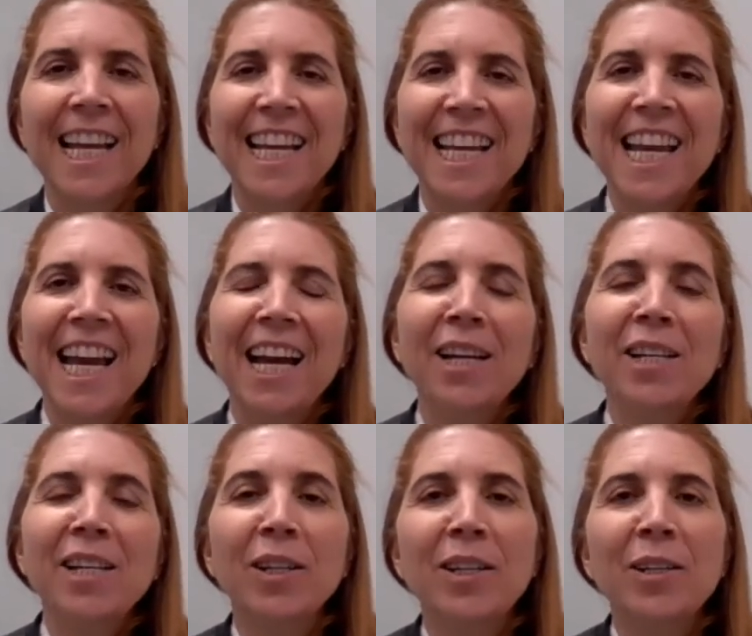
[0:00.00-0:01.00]
Yeah, I
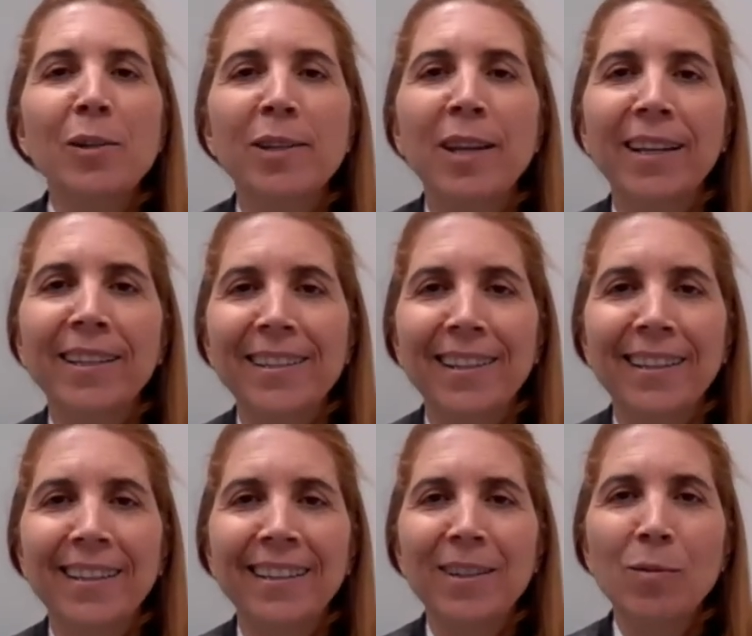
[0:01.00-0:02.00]
actually use that
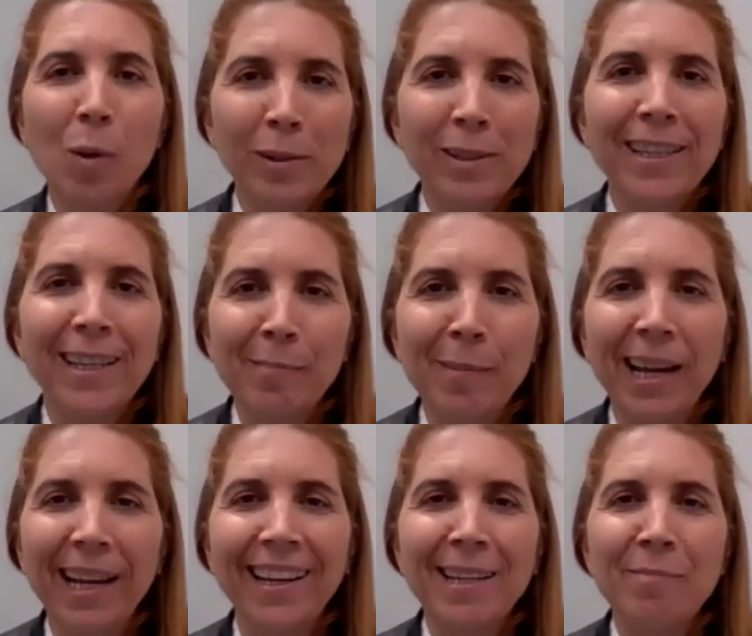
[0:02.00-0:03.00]
quote in
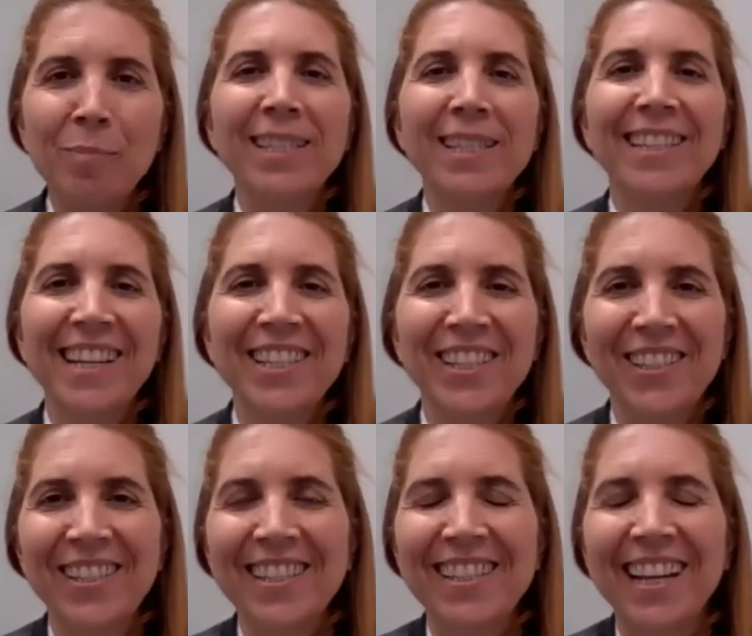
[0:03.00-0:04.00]
my
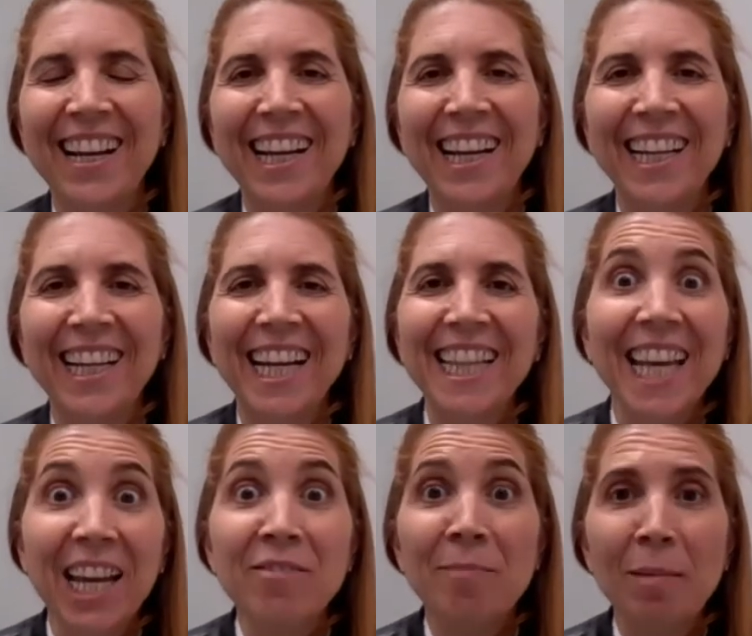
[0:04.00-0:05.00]
presentations, at the
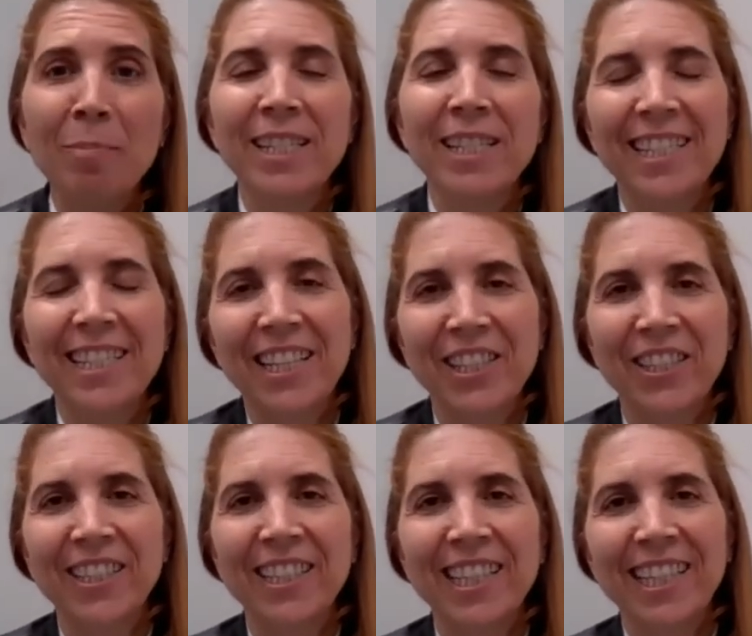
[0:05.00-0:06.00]
end of my presentation,
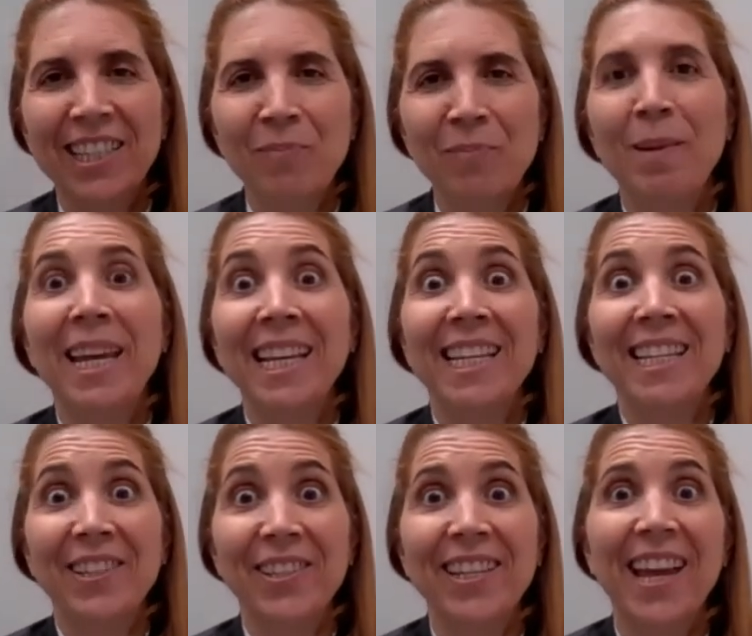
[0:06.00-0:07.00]
mainly
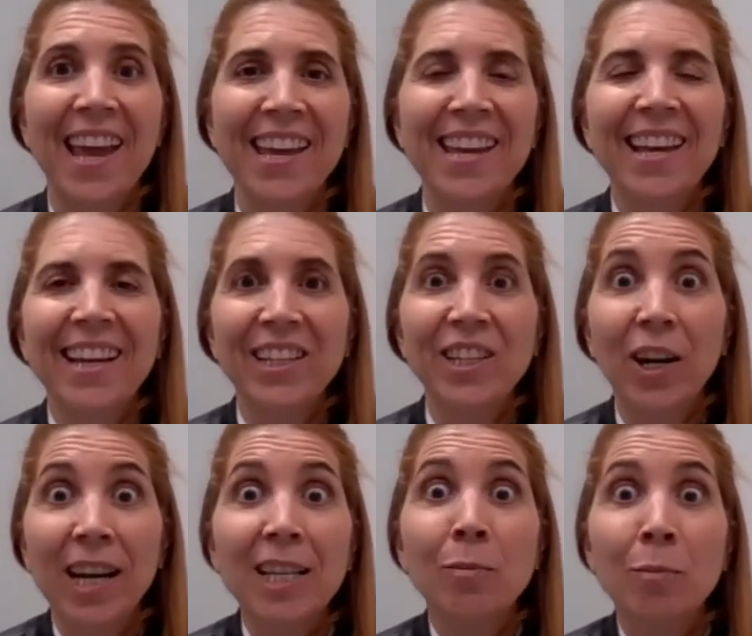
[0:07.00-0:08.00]
to say,
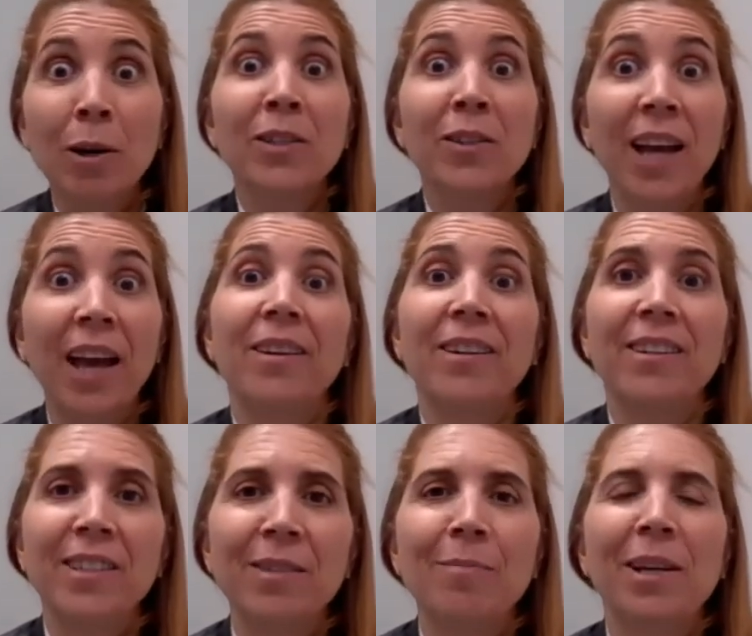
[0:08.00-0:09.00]
let's work together
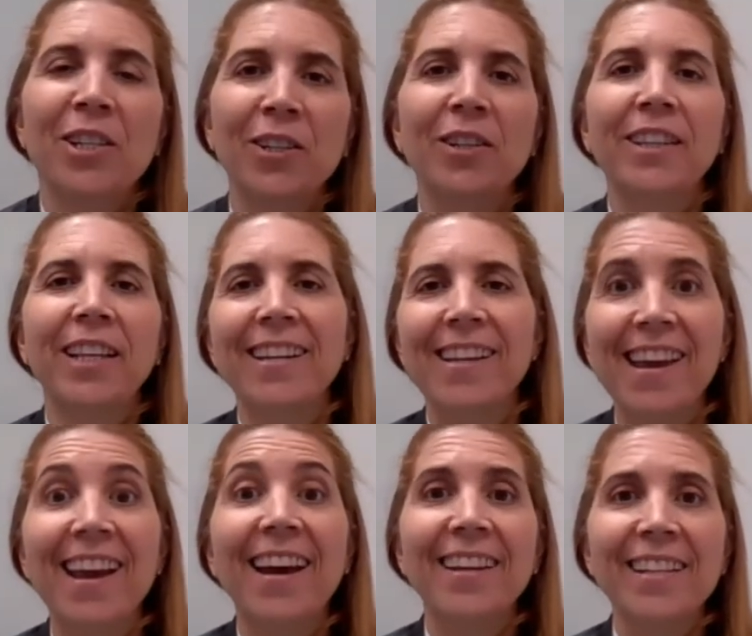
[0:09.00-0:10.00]
to make sure that
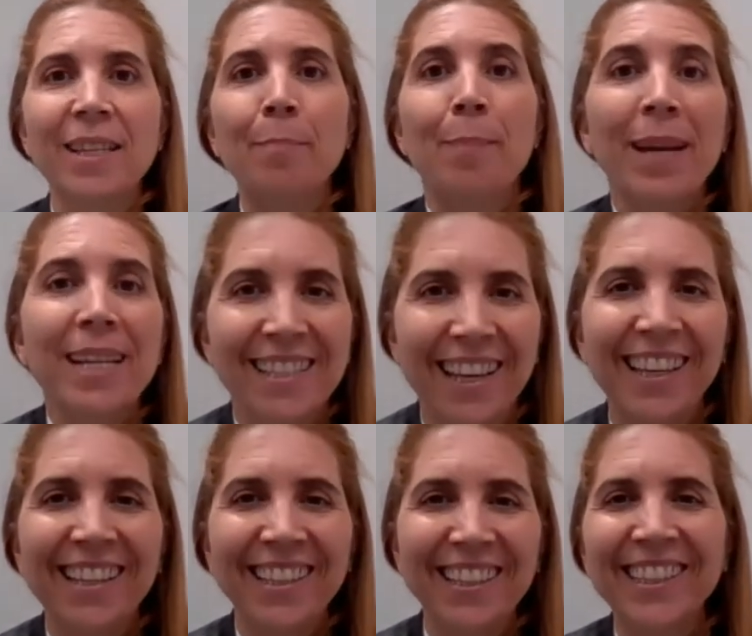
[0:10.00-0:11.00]
AI is the best thing,
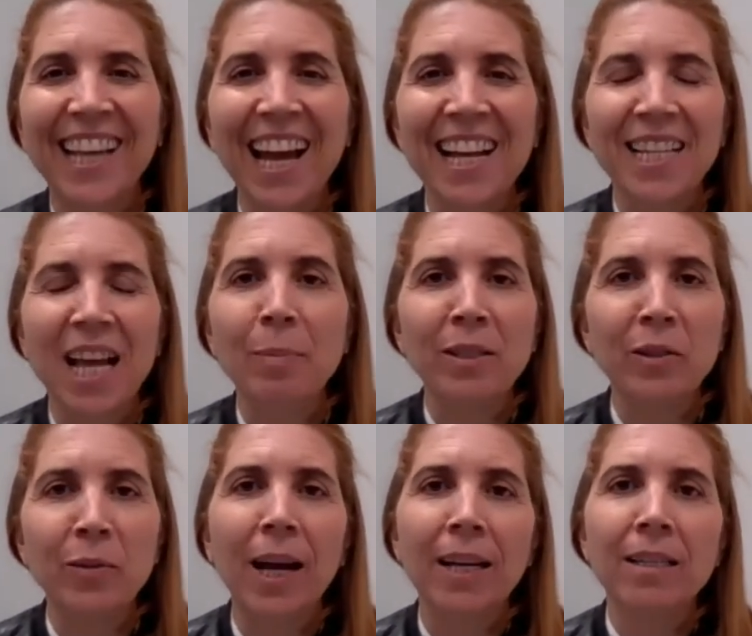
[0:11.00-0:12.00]
that has happened
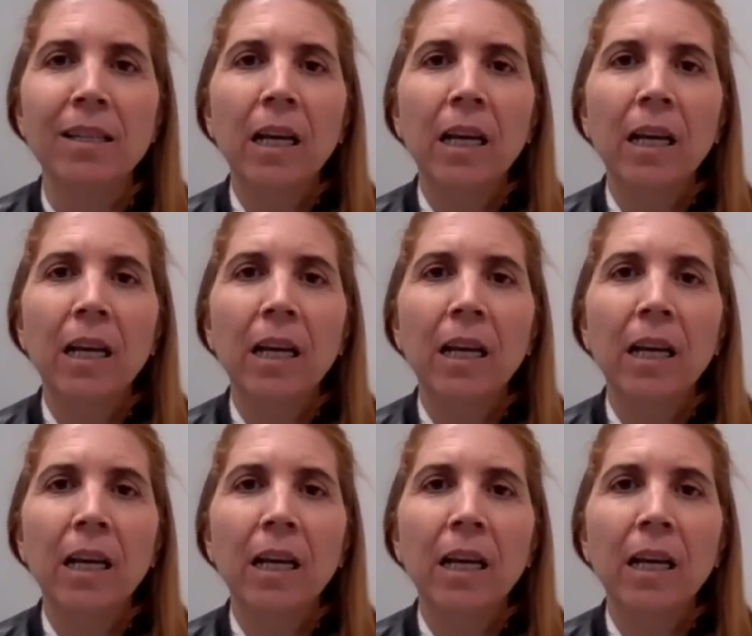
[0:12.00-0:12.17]
to us.